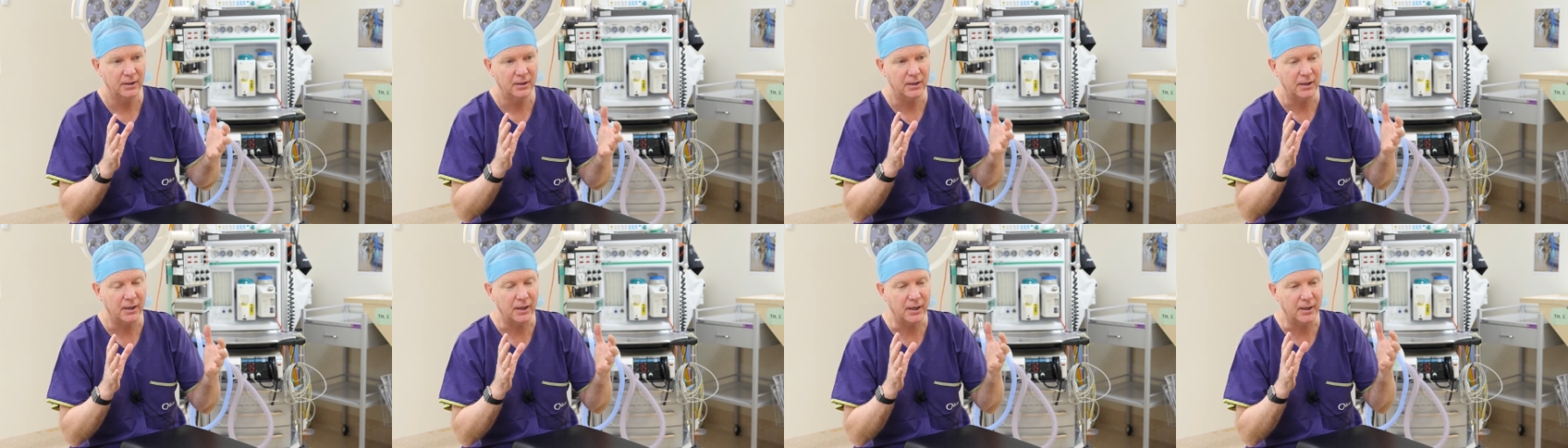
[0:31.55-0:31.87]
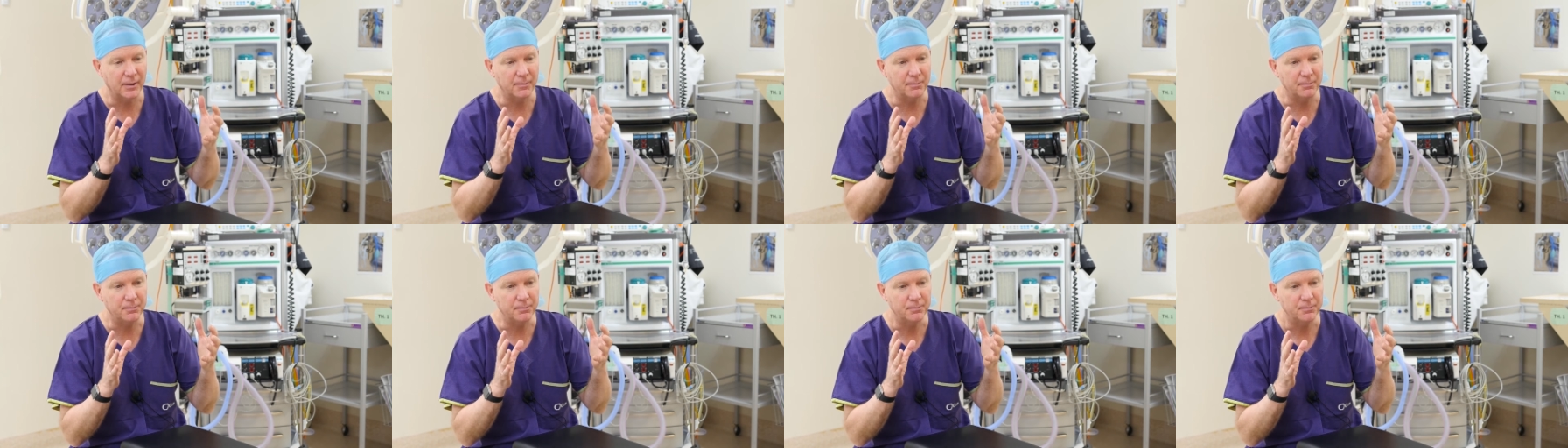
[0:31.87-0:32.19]

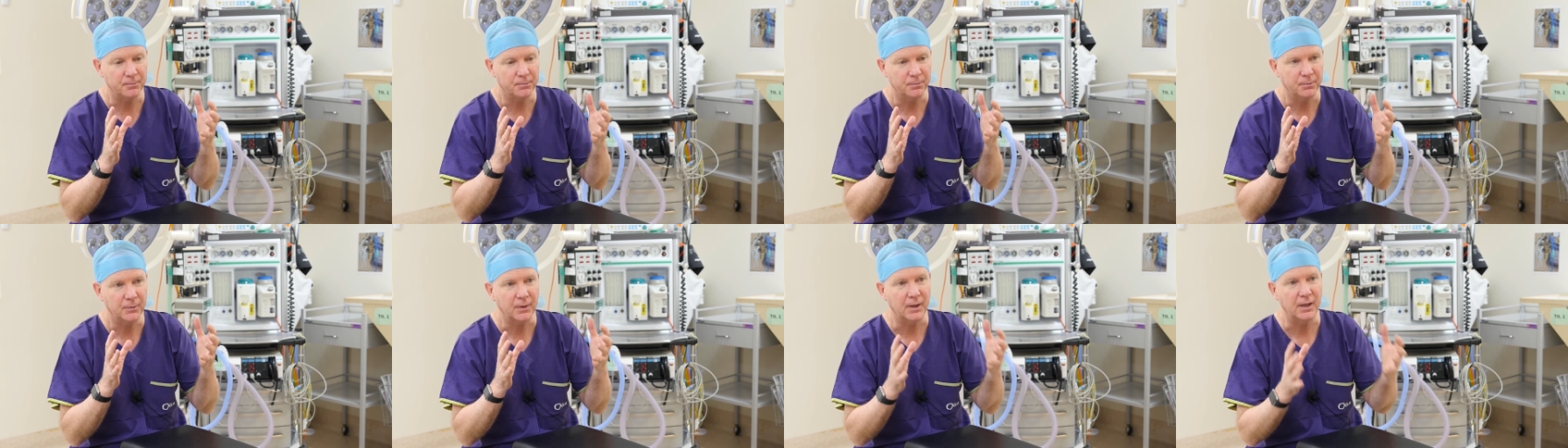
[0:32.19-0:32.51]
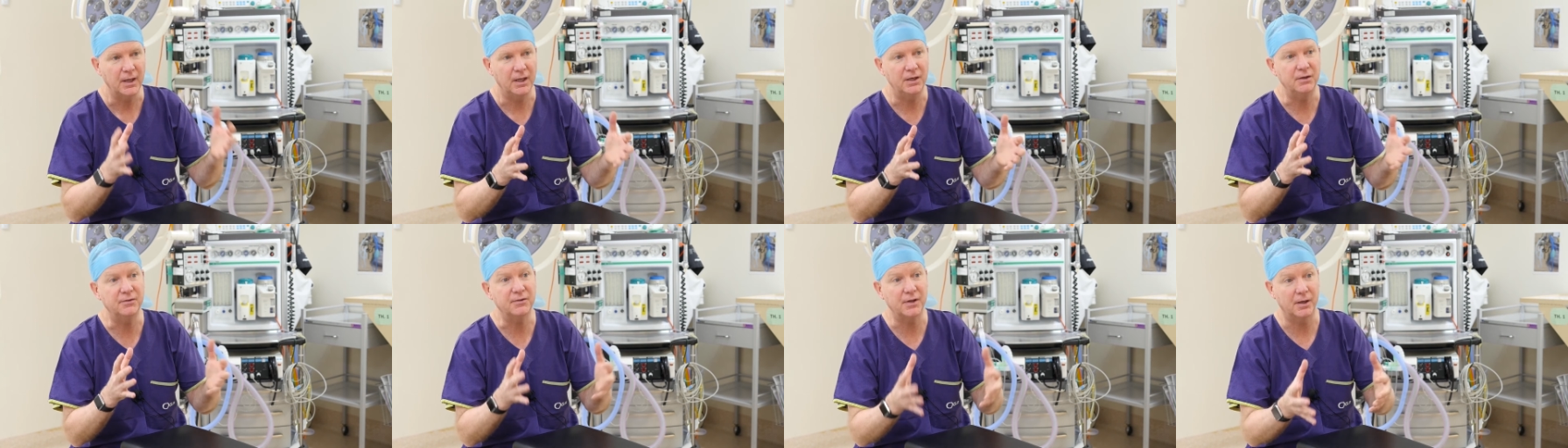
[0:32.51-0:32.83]
Um,
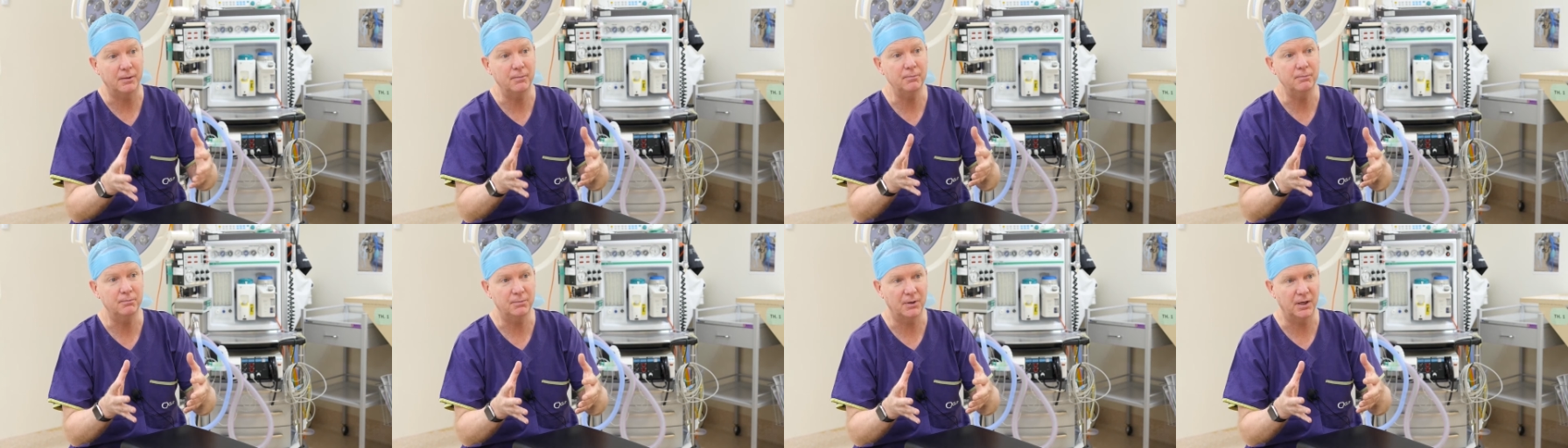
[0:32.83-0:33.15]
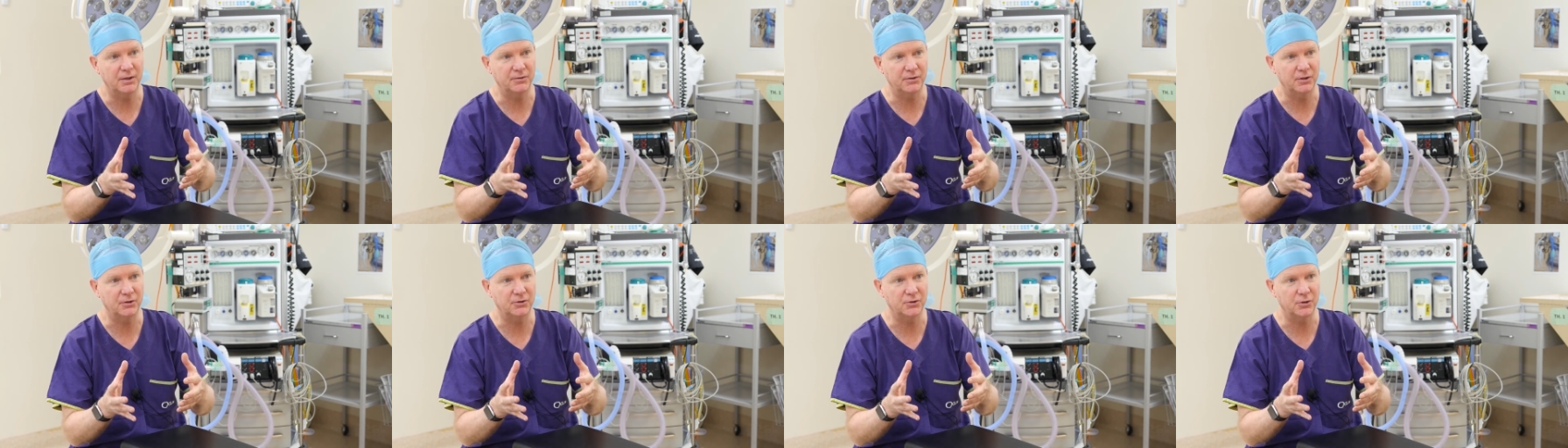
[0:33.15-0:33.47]
in some
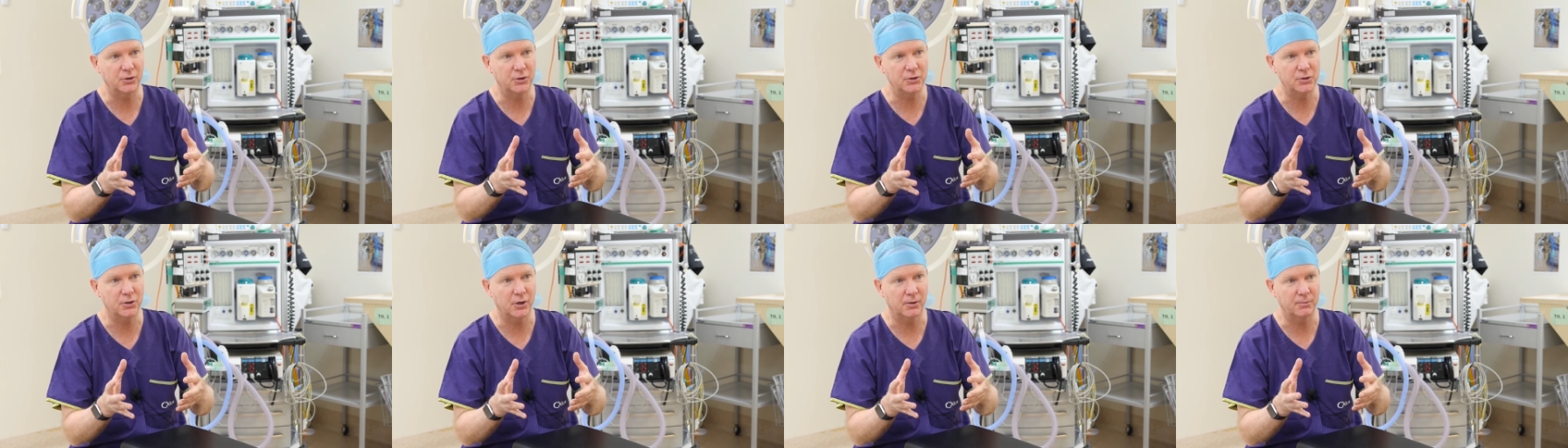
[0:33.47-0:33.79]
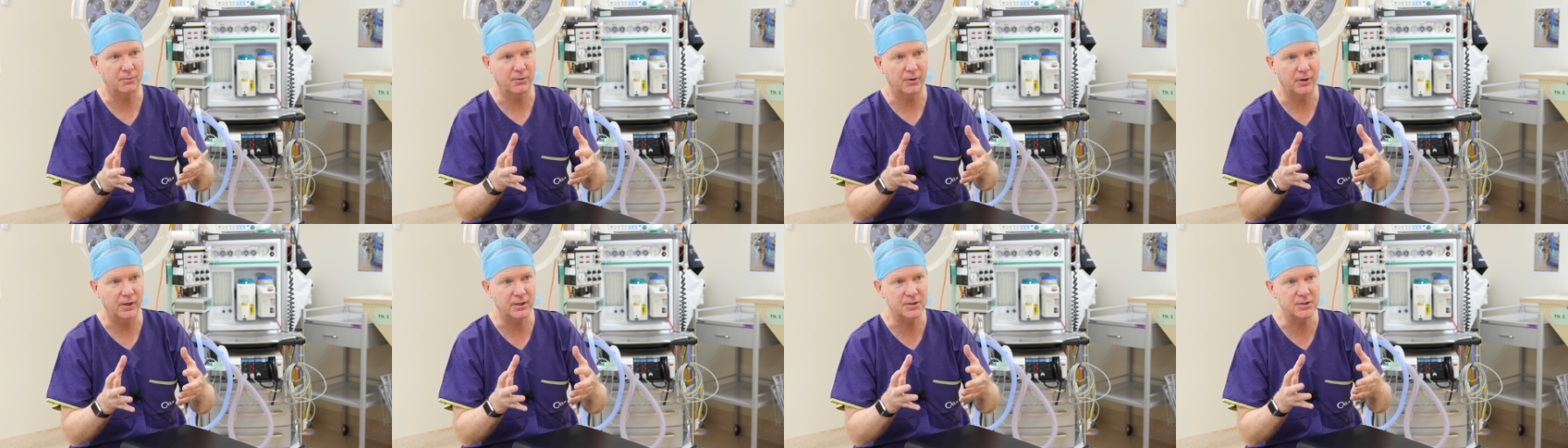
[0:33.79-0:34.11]
plastic surgery
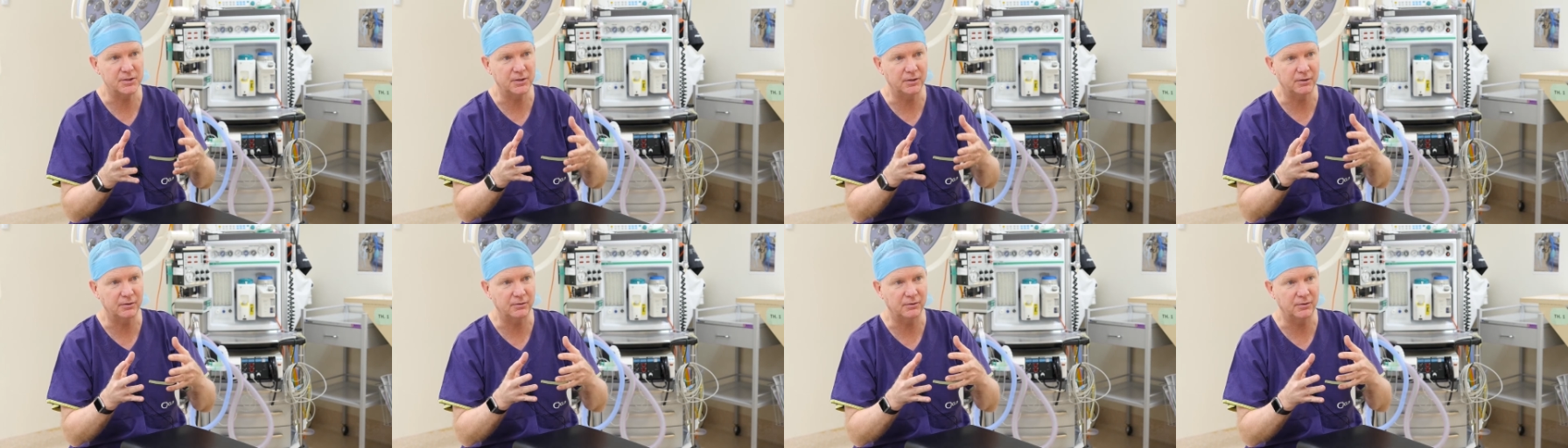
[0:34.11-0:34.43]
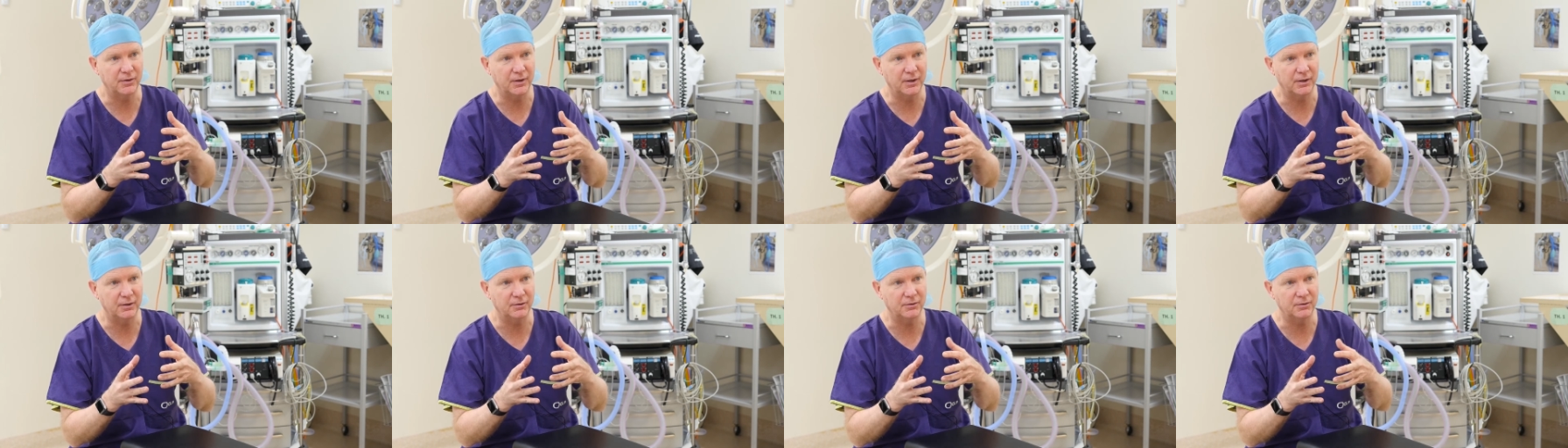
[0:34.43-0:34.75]
operations,
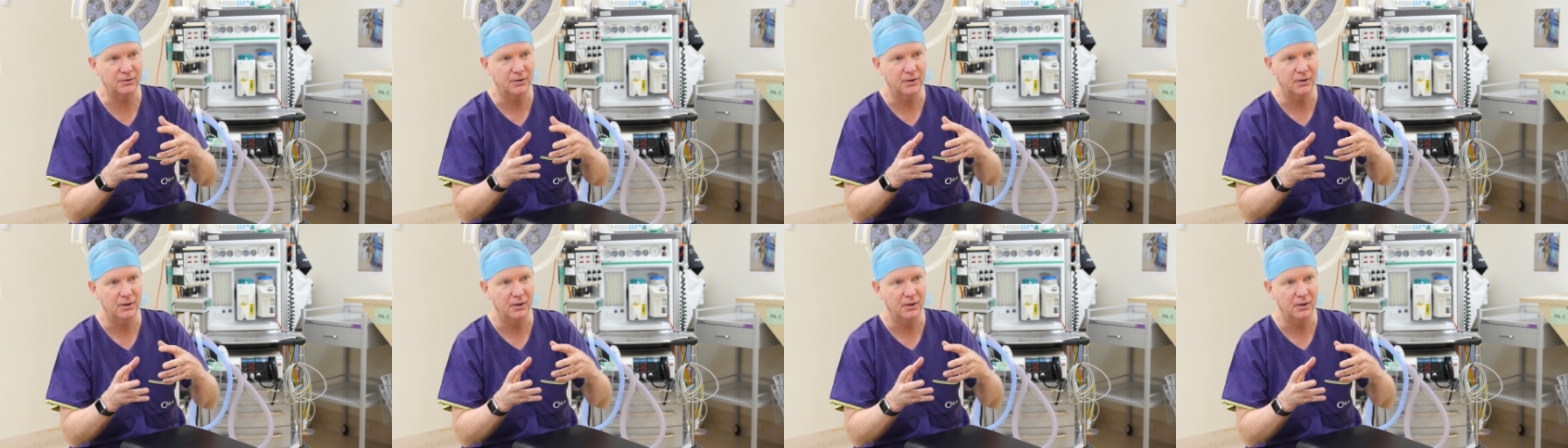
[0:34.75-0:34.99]
there's